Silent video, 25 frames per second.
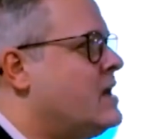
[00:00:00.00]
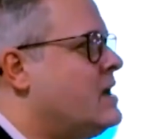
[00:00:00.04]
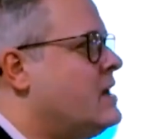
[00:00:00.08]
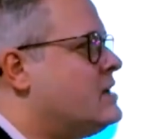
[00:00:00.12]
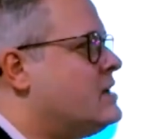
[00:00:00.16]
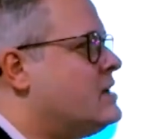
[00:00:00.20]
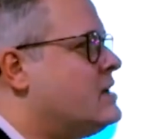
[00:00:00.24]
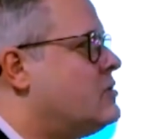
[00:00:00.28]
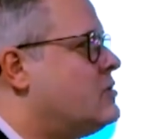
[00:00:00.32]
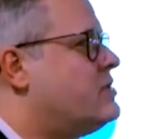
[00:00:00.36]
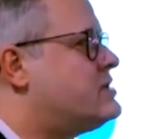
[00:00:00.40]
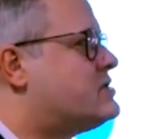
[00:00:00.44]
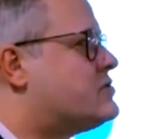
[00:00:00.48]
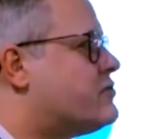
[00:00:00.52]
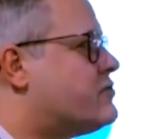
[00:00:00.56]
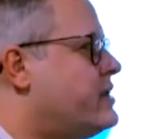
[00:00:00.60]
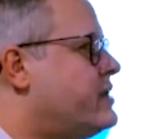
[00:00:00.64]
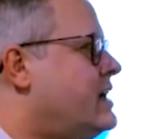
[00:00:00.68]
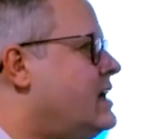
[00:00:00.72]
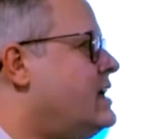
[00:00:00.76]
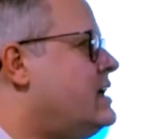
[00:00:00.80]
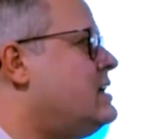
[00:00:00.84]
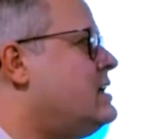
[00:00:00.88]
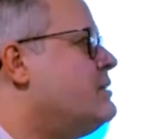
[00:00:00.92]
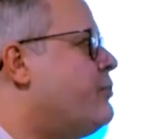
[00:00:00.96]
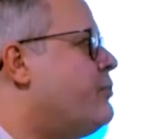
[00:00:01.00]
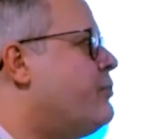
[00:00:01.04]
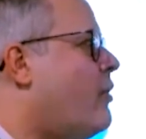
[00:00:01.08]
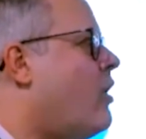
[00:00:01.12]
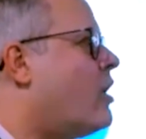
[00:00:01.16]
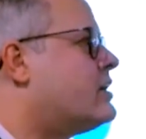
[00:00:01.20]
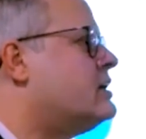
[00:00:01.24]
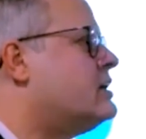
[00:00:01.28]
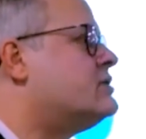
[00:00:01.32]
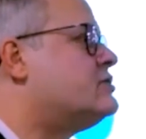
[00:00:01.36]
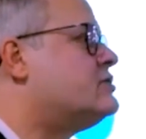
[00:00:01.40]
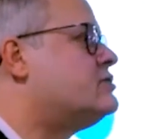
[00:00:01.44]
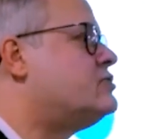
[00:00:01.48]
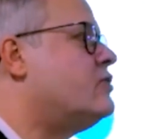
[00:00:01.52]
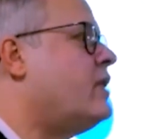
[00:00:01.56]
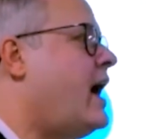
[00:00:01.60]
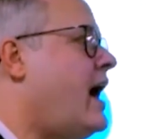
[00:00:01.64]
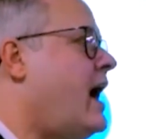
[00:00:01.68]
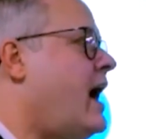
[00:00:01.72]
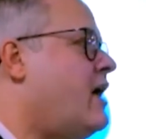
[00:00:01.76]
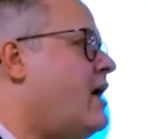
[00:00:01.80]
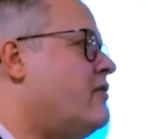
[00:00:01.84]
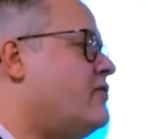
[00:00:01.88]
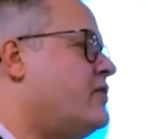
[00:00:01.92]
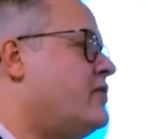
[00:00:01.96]
So it's really important to
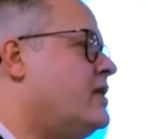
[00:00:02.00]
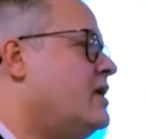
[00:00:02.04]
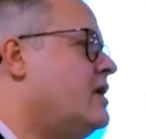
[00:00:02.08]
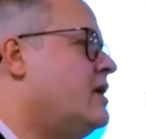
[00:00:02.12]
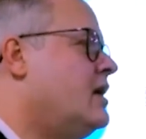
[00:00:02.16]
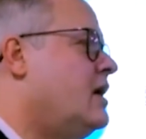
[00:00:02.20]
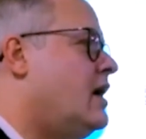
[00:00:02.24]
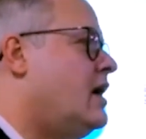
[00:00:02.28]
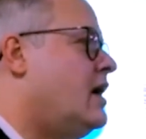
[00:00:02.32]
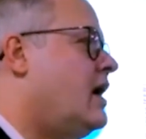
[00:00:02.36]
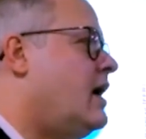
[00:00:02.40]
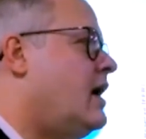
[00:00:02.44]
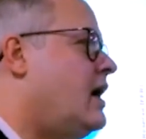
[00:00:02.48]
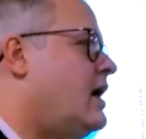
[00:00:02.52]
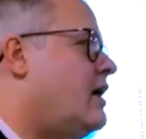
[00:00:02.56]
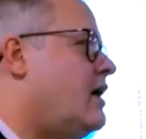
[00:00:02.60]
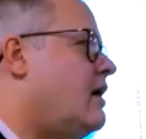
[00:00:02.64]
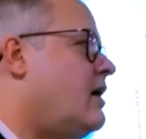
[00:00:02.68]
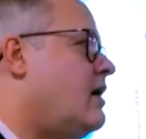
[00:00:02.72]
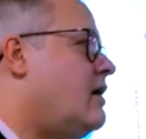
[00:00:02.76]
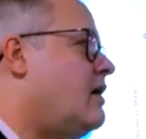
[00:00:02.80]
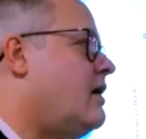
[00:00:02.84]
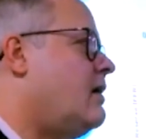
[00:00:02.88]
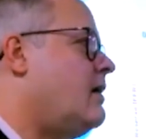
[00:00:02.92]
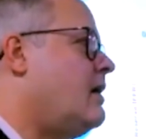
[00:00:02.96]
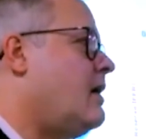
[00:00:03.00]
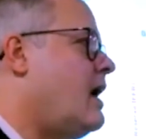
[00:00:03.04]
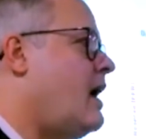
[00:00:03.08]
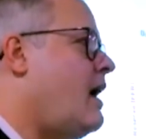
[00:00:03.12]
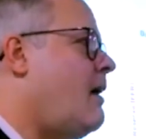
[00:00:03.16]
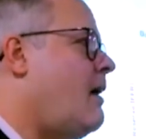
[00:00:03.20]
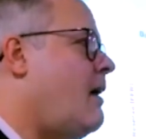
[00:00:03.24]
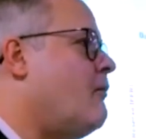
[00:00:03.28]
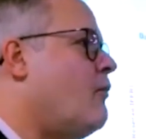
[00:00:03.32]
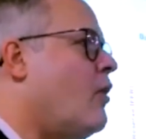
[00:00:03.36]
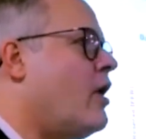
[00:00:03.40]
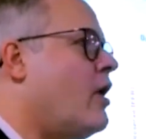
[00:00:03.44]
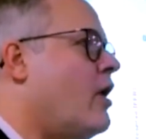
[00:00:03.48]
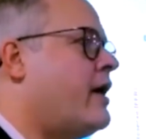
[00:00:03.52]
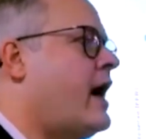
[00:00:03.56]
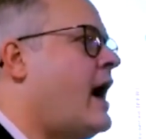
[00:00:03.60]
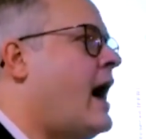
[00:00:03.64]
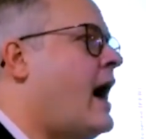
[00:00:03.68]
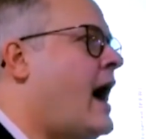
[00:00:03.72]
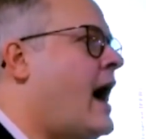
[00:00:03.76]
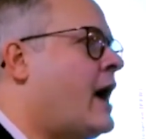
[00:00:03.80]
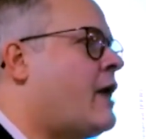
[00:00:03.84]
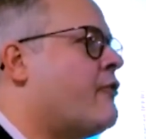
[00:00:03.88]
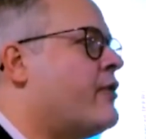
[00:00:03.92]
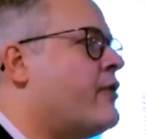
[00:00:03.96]
have a more
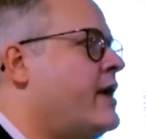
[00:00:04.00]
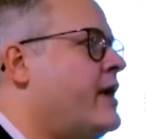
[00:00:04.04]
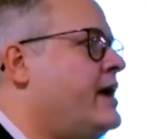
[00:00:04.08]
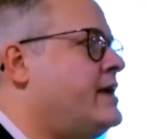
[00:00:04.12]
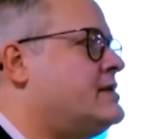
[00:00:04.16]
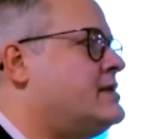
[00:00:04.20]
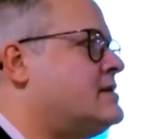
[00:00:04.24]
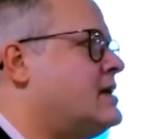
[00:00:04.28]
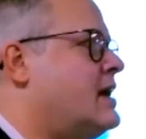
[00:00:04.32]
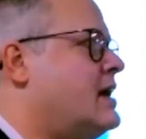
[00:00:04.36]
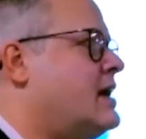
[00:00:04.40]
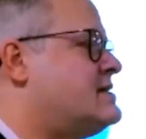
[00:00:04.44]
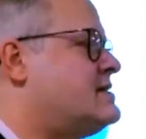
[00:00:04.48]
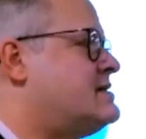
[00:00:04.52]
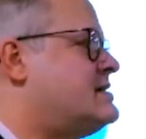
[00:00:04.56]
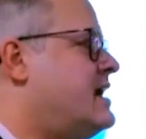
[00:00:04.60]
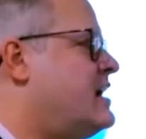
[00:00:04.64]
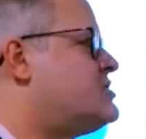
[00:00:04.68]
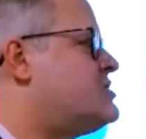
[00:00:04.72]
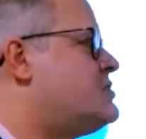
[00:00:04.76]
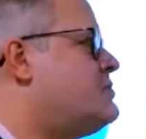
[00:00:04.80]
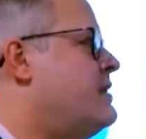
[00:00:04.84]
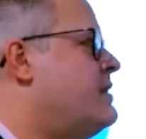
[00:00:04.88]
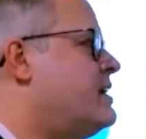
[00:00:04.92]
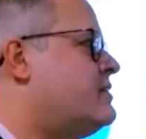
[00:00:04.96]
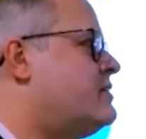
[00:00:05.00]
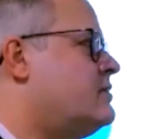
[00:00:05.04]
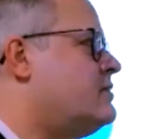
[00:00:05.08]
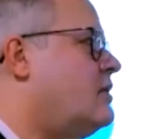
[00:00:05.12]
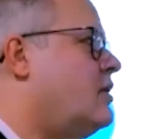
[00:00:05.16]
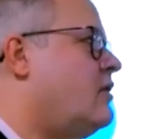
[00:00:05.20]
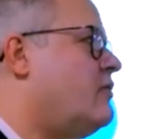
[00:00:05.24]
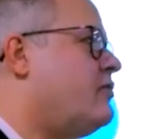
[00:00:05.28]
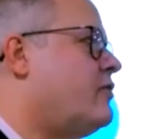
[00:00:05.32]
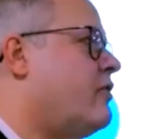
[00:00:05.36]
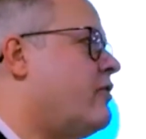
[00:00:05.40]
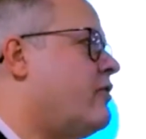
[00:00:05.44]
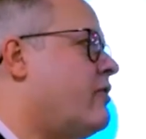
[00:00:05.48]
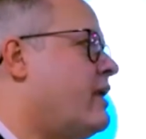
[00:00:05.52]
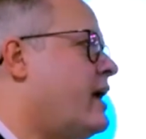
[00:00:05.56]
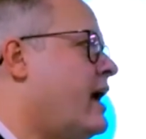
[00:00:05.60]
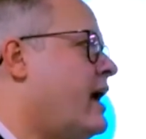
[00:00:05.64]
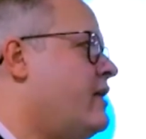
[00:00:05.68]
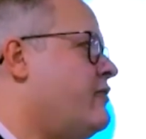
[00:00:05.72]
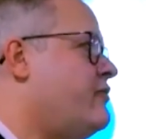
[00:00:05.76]
accurate assessment of coronary